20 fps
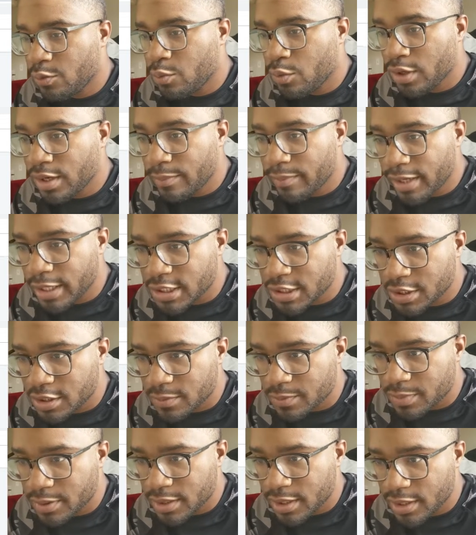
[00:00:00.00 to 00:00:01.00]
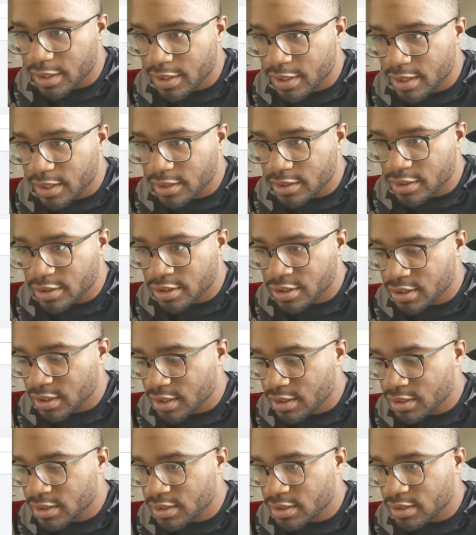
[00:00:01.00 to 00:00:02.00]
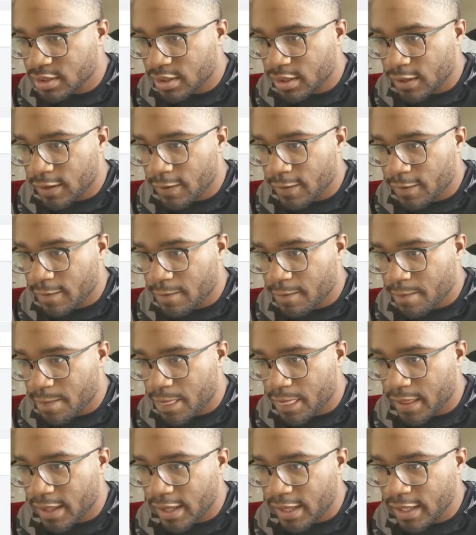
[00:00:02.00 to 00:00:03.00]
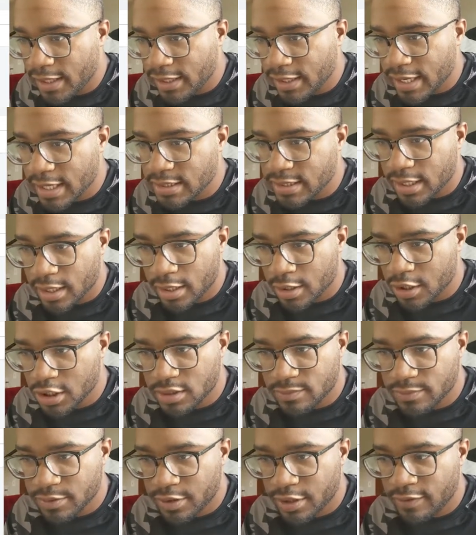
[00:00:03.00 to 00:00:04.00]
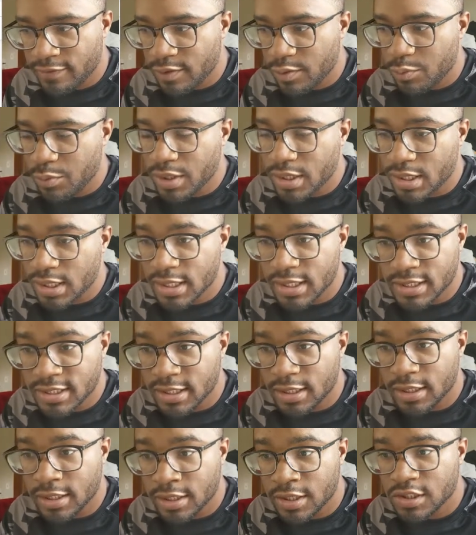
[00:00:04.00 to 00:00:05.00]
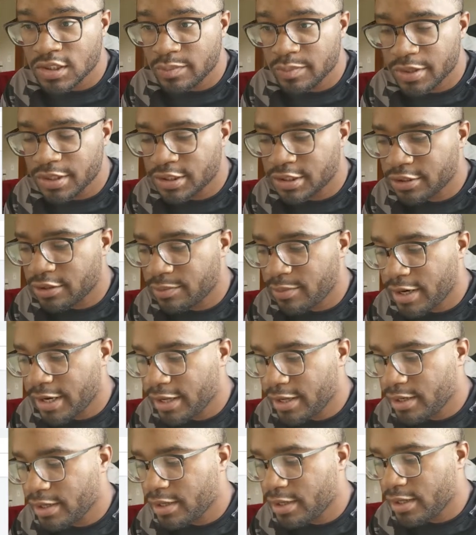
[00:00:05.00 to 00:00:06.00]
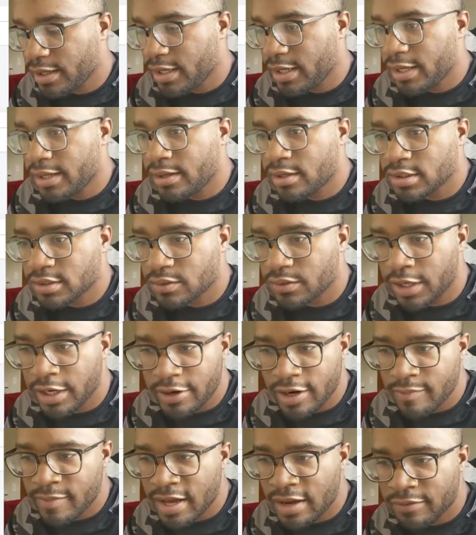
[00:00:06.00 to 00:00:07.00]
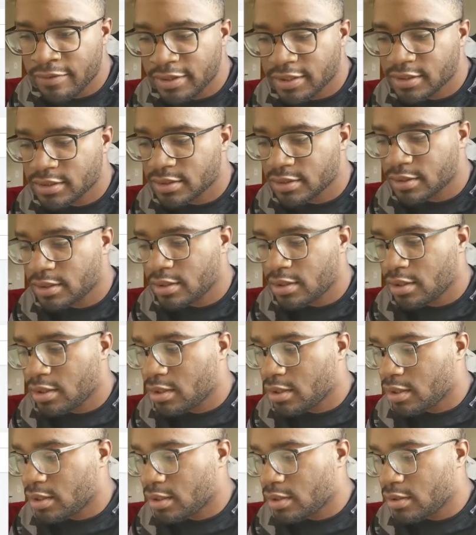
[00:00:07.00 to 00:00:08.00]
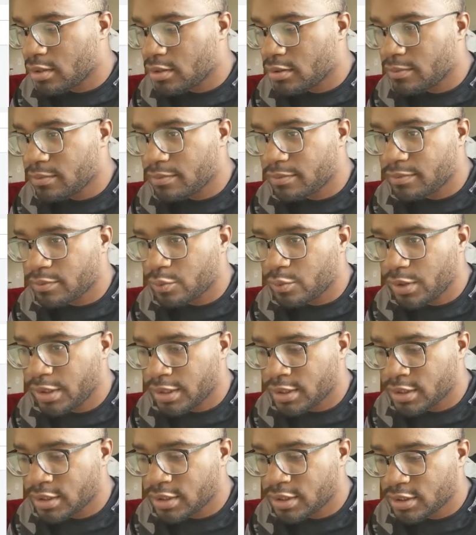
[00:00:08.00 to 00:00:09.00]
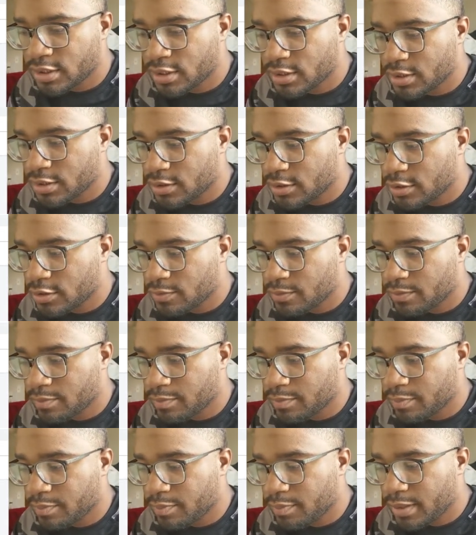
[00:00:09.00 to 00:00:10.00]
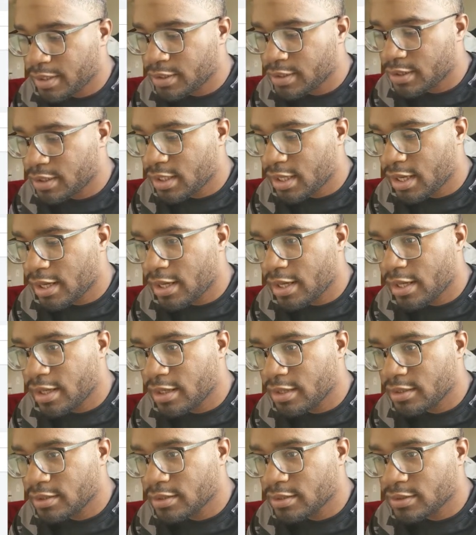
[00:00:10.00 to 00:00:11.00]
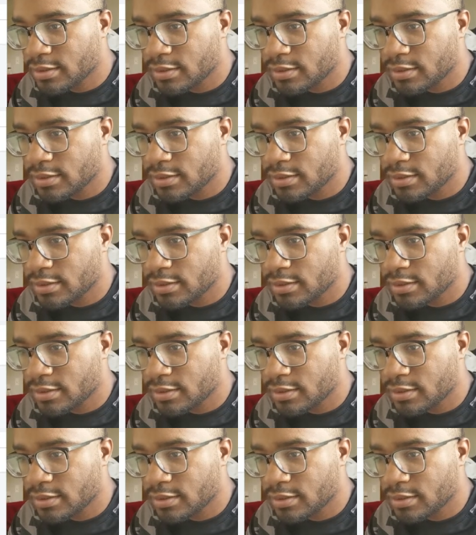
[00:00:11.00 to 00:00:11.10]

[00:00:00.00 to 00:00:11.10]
you want to make sure to put it in just in case like a customer, if you really need to sell a customer into your brand. So here at Mavericks, we specialize